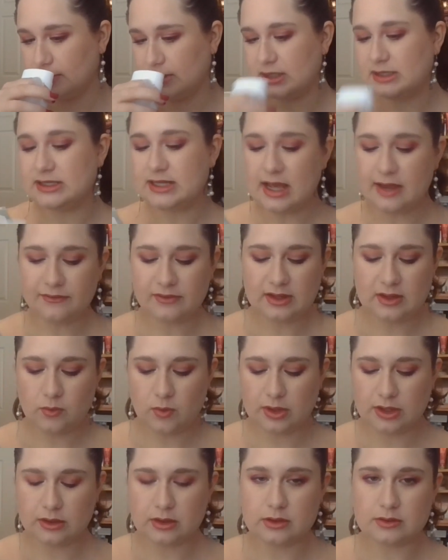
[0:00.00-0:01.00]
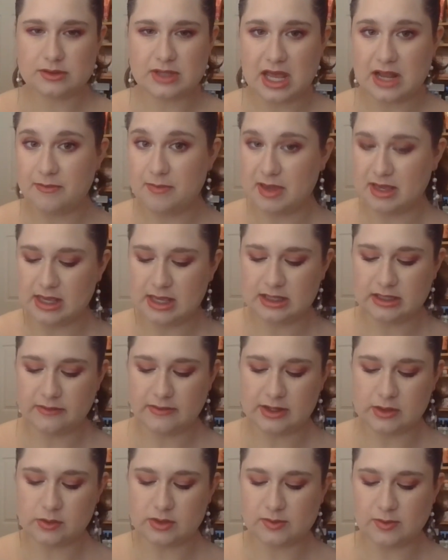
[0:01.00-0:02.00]
definitely one of those kind of picky
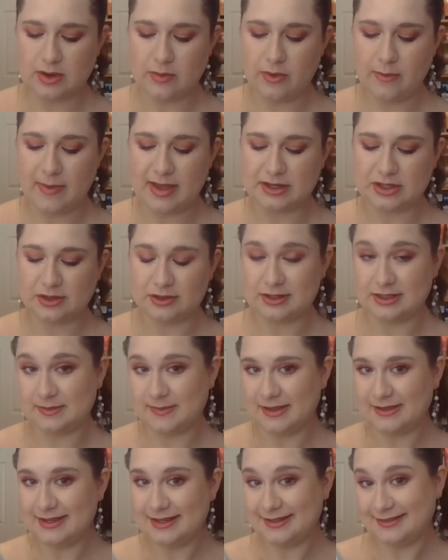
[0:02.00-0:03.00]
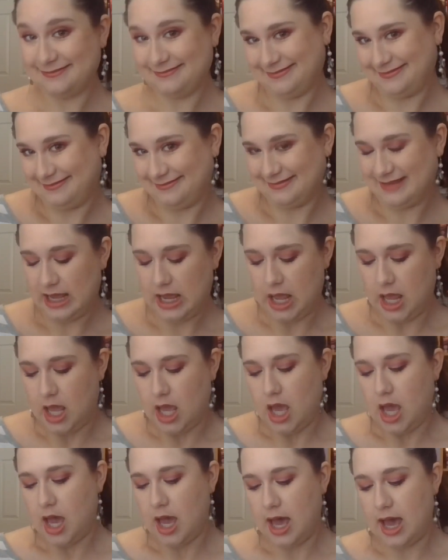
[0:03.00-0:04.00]
individuals where I want my deodorant to smell
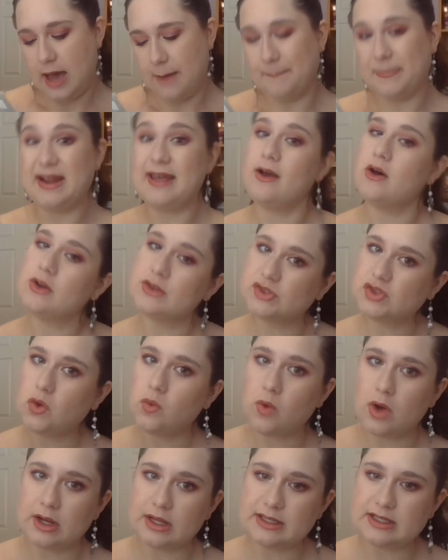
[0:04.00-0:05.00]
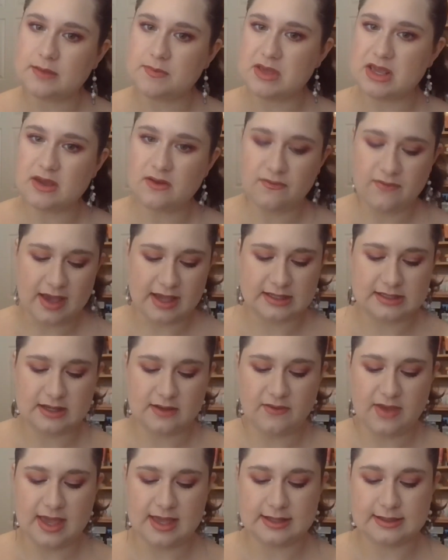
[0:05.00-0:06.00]
good. But I also want it to be
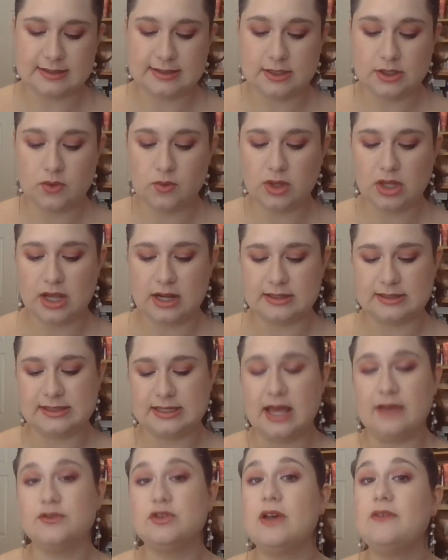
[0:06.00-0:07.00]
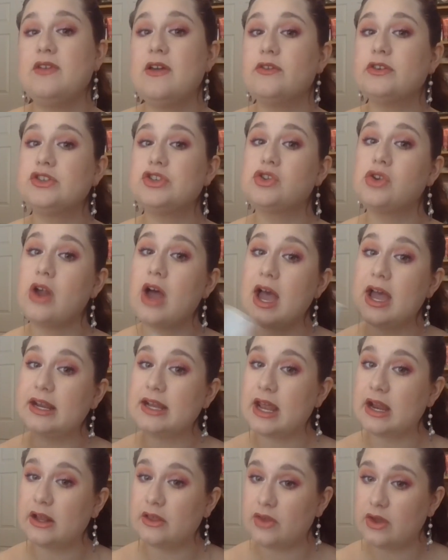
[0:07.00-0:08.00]
effective and to do a lot of stuff. So I've never tried
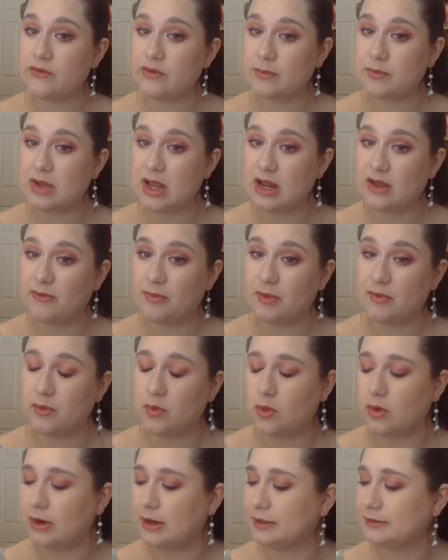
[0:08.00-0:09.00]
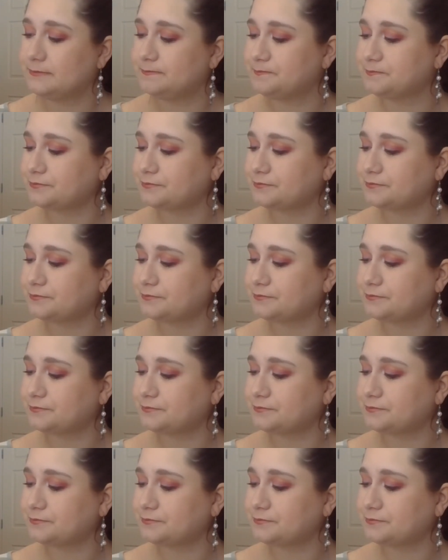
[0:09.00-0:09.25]
anything from Native before.